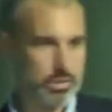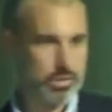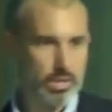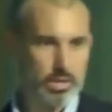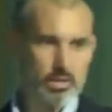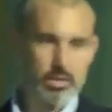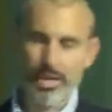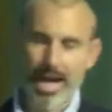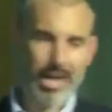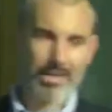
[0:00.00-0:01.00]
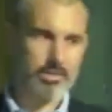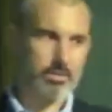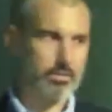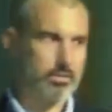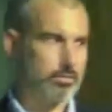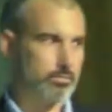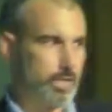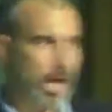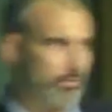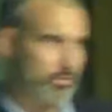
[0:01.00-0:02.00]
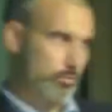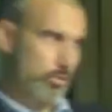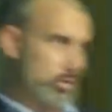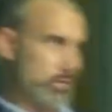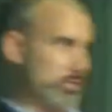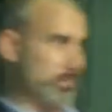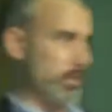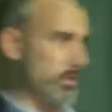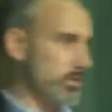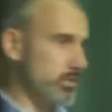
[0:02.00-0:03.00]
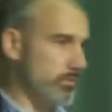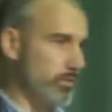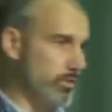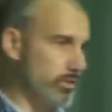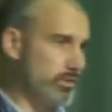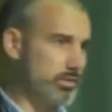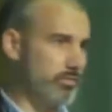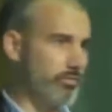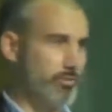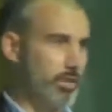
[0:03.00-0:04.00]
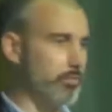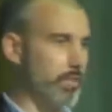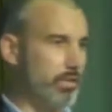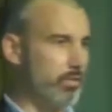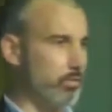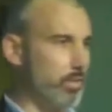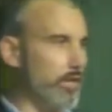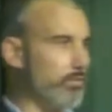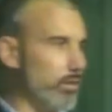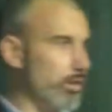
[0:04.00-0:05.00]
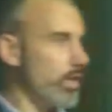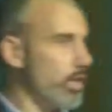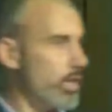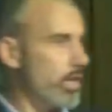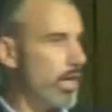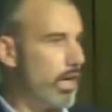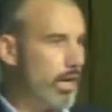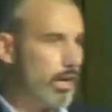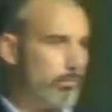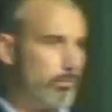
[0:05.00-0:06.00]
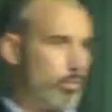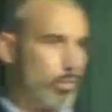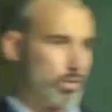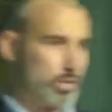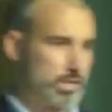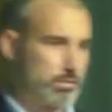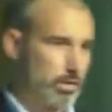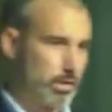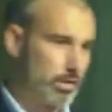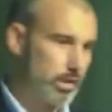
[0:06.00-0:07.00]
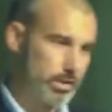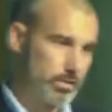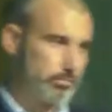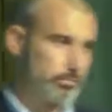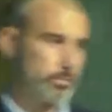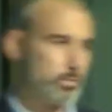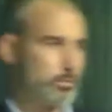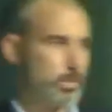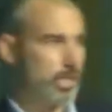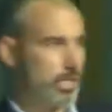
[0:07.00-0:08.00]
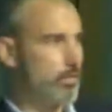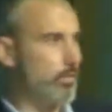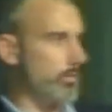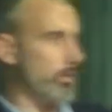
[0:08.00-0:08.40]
is being produced, not not for emergency response, whether it's Fitbit or whatever, um, or um,